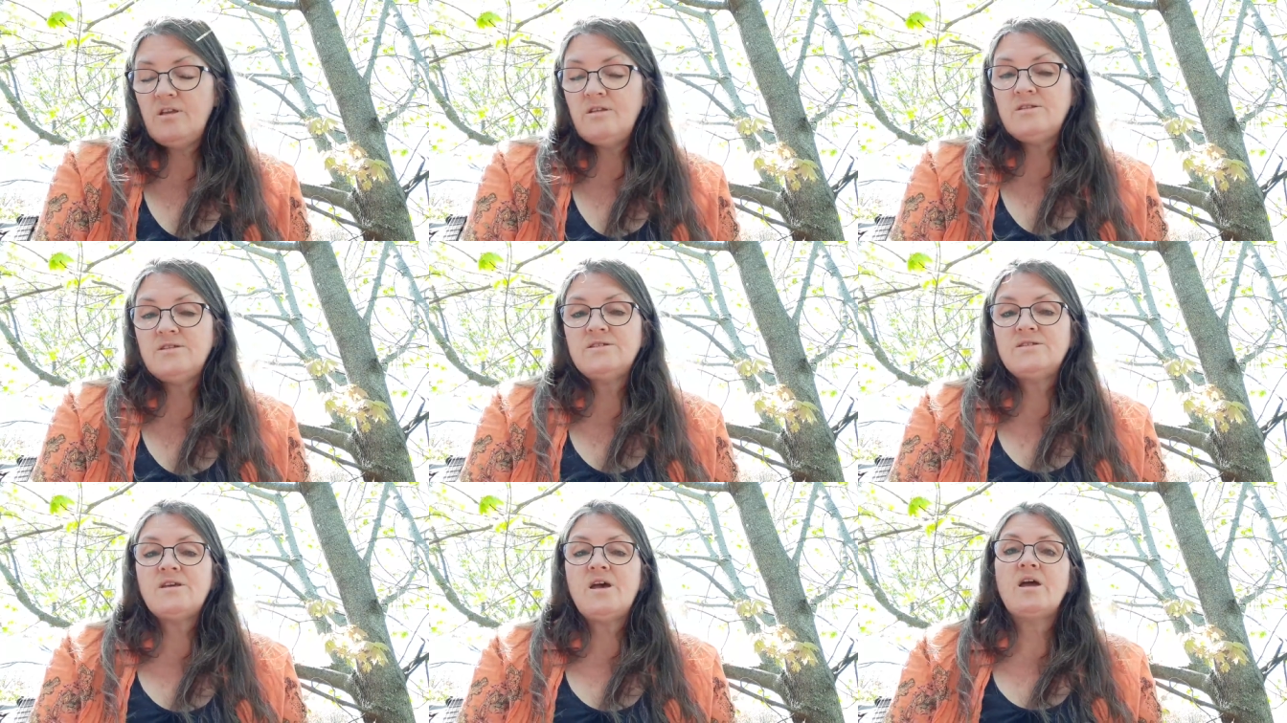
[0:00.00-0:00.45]

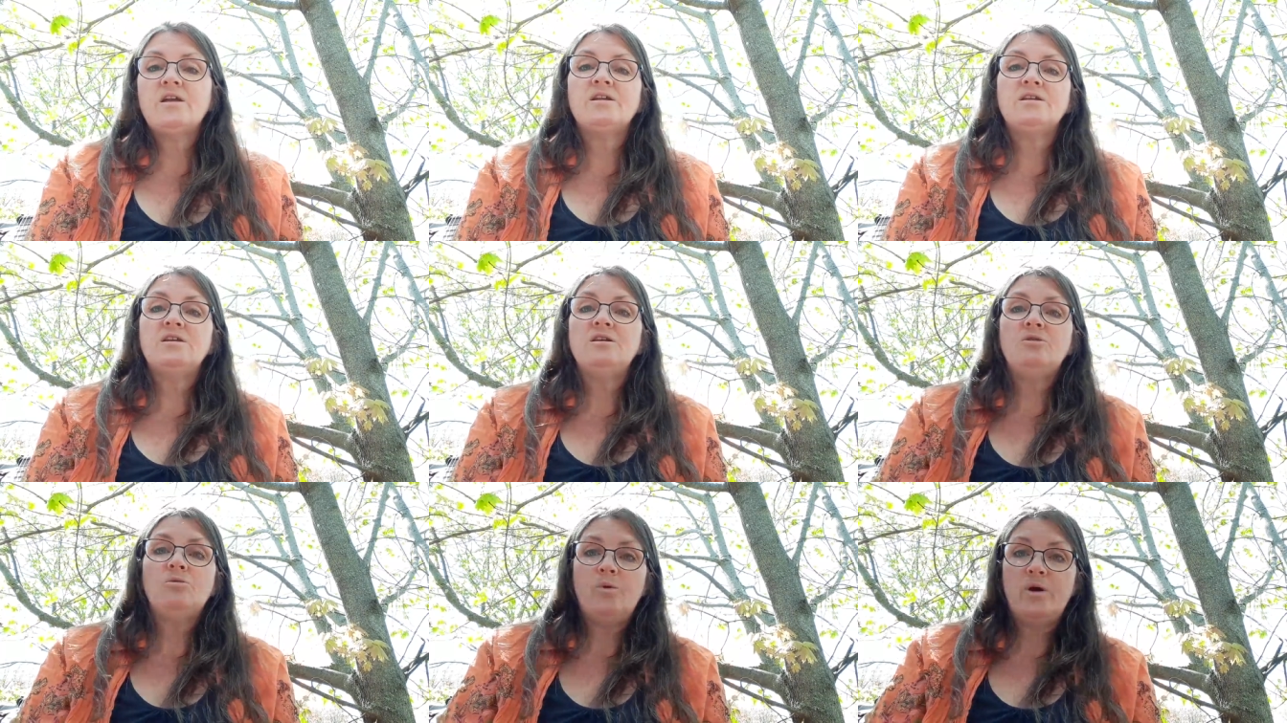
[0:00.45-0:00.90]
decided
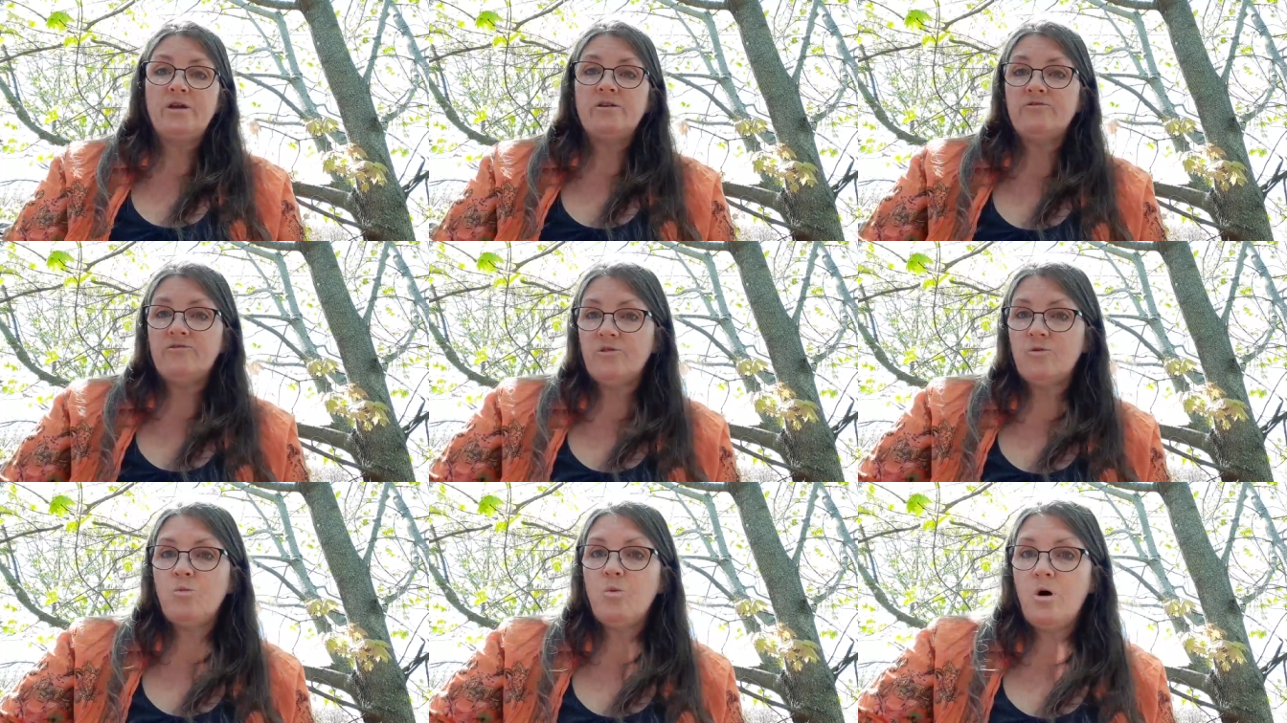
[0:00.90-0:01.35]
he'd wait
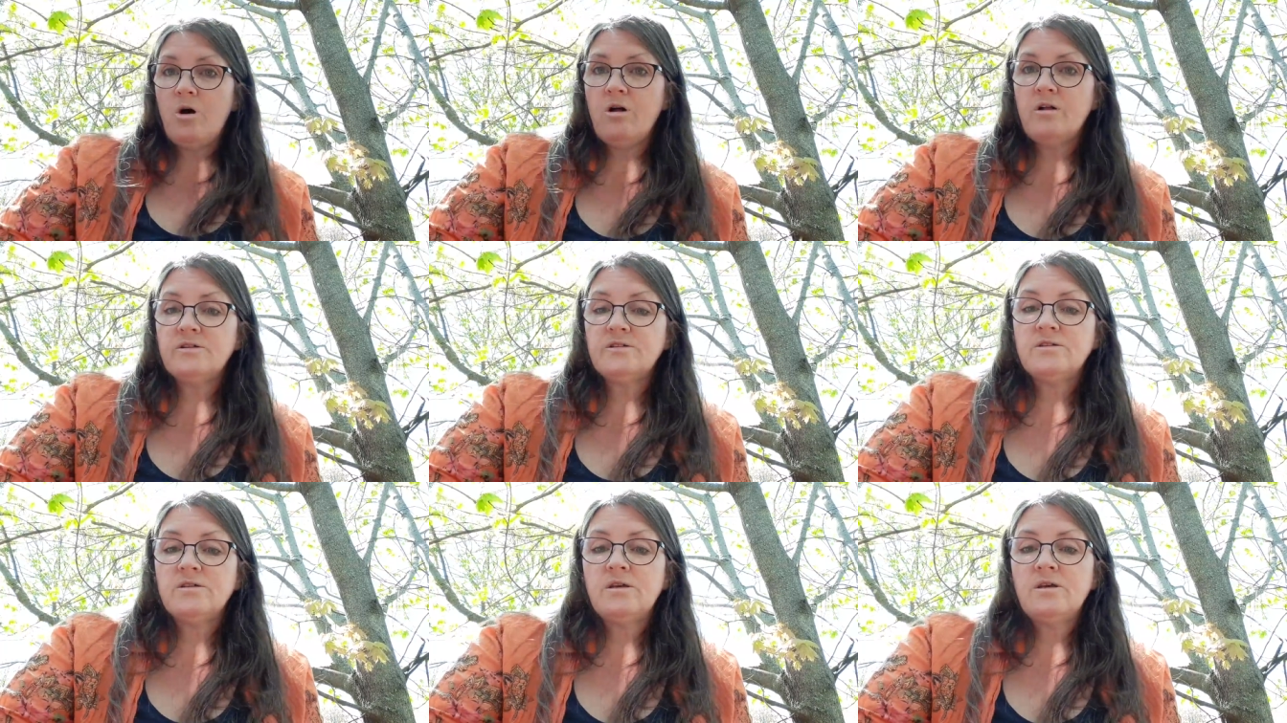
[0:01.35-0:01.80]
for
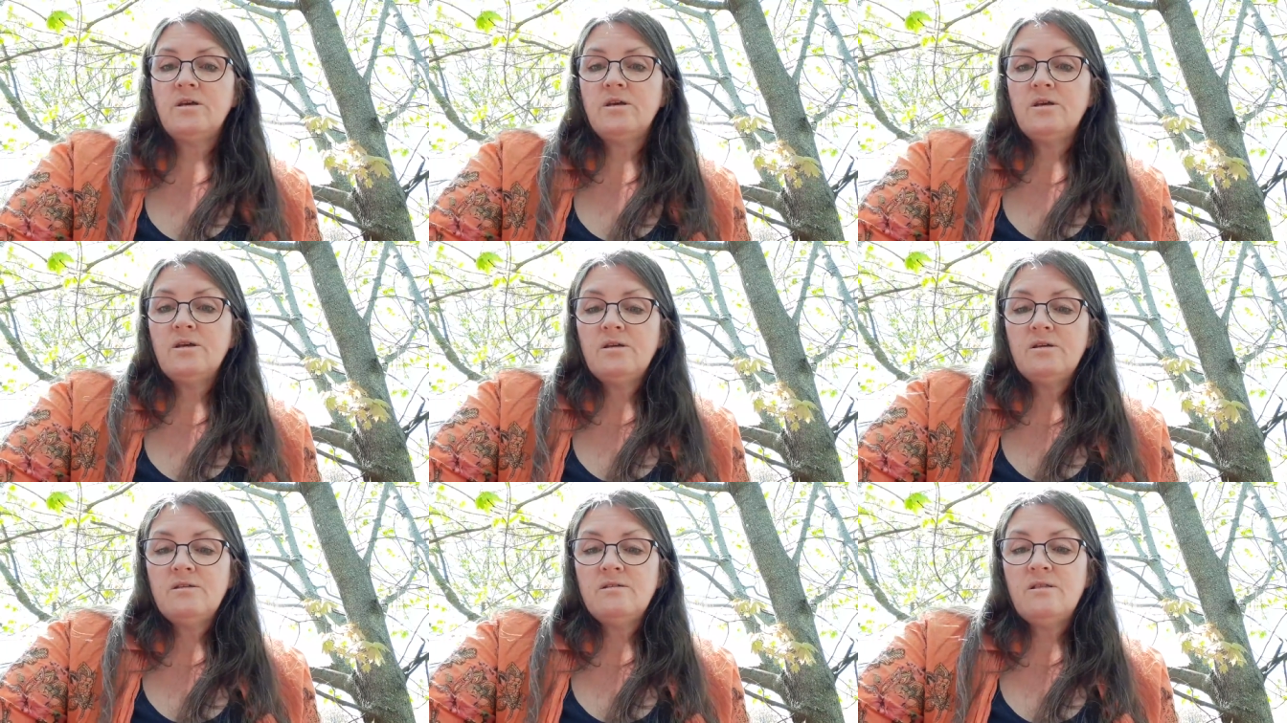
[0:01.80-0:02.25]
Walt
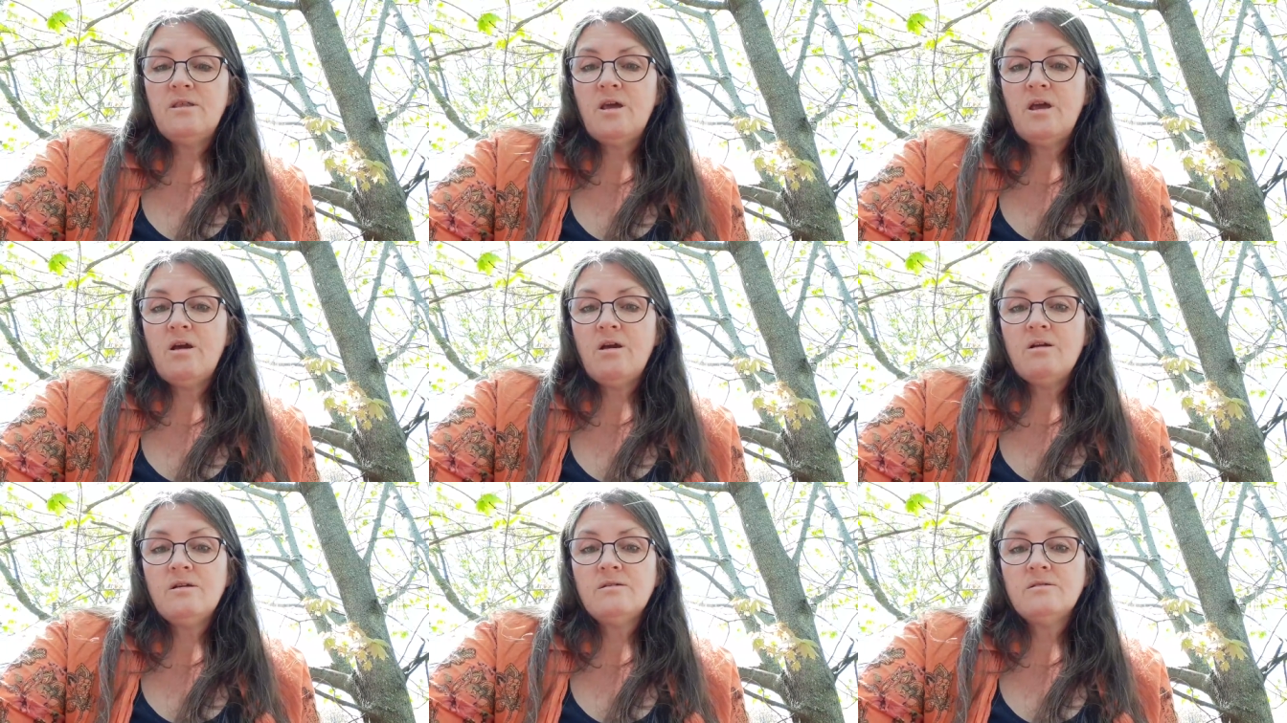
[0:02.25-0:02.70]
there.